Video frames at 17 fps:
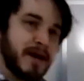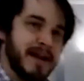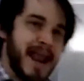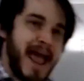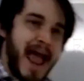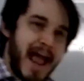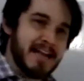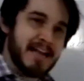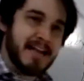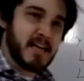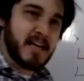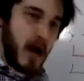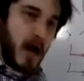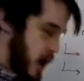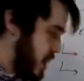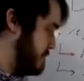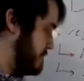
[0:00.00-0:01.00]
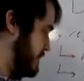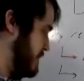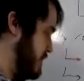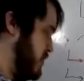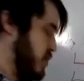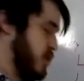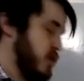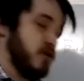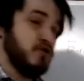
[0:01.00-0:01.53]
can end up
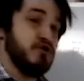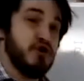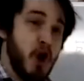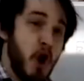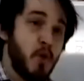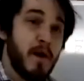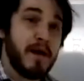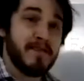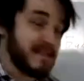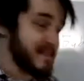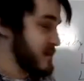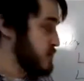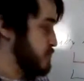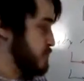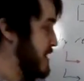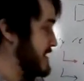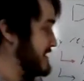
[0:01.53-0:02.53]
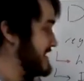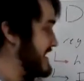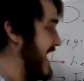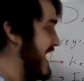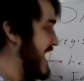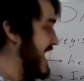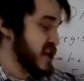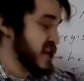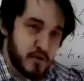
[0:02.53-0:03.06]
knowing that they're pregnant
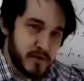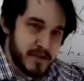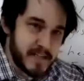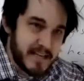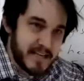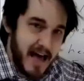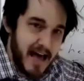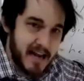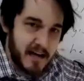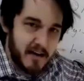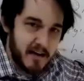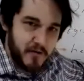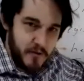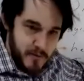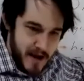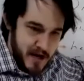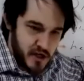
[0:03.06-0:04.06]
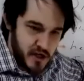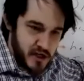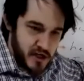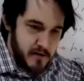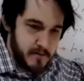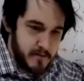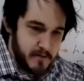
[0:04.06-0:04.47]
and using that information.